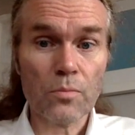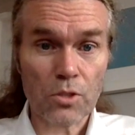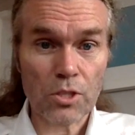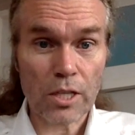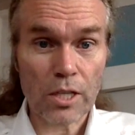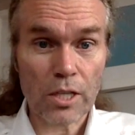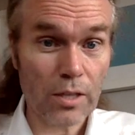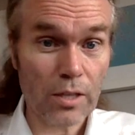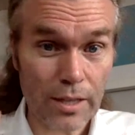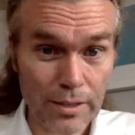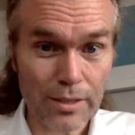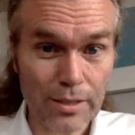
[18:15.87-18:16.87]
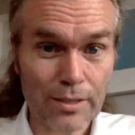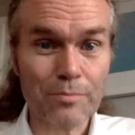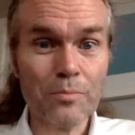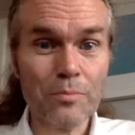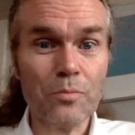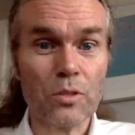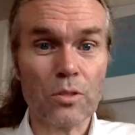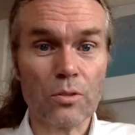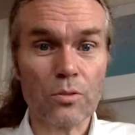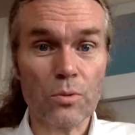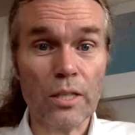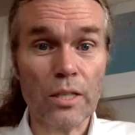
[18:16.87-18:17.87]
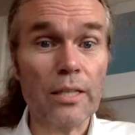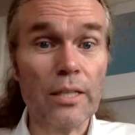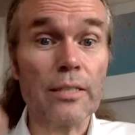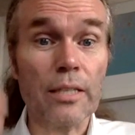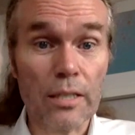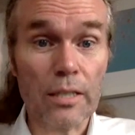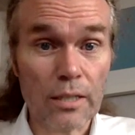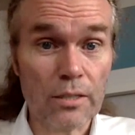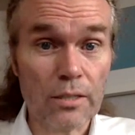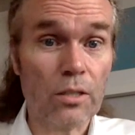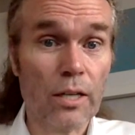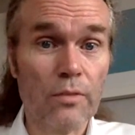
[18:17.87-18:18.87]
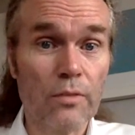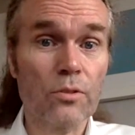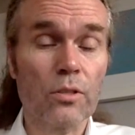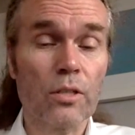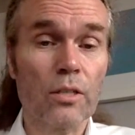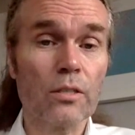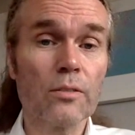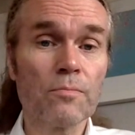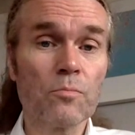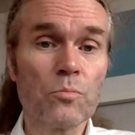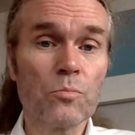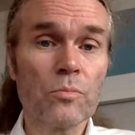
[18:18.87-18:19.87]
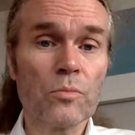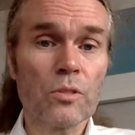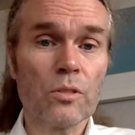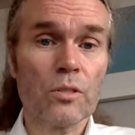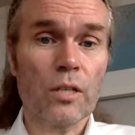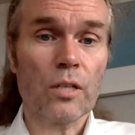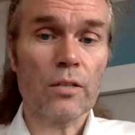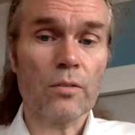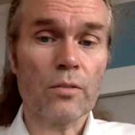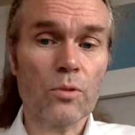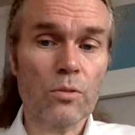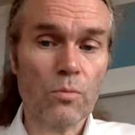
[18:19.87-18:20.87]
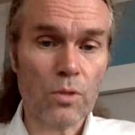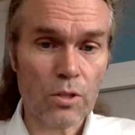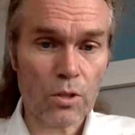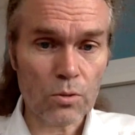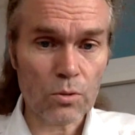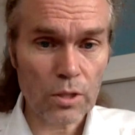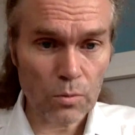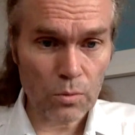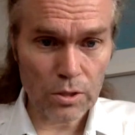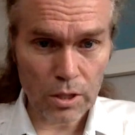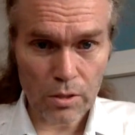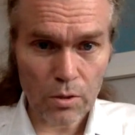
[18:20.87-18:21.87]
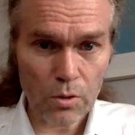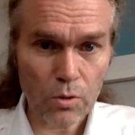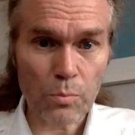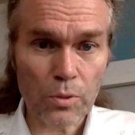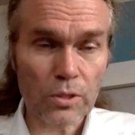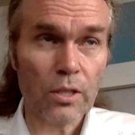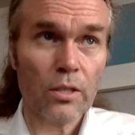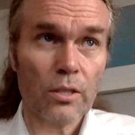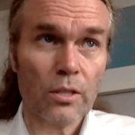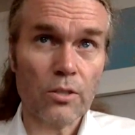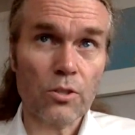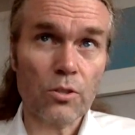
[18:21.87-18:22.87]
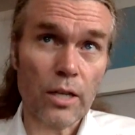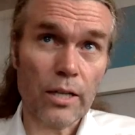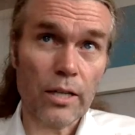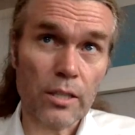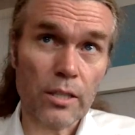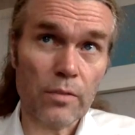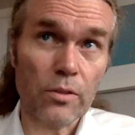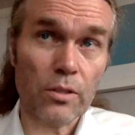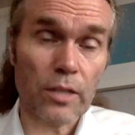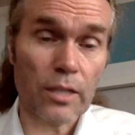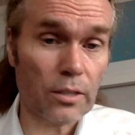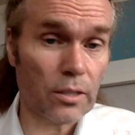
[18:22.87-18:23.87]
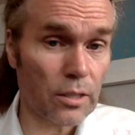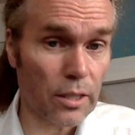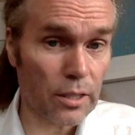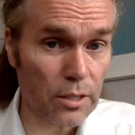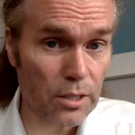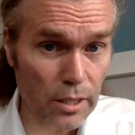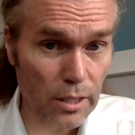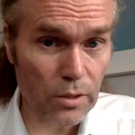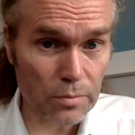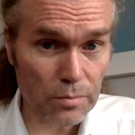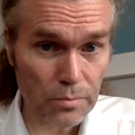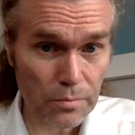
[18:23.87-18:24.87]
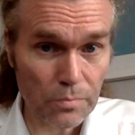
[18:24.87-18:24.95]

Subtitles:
shave your head, and really dedicate your life to that. And we're the only ones that are open. In July 7th, 1997,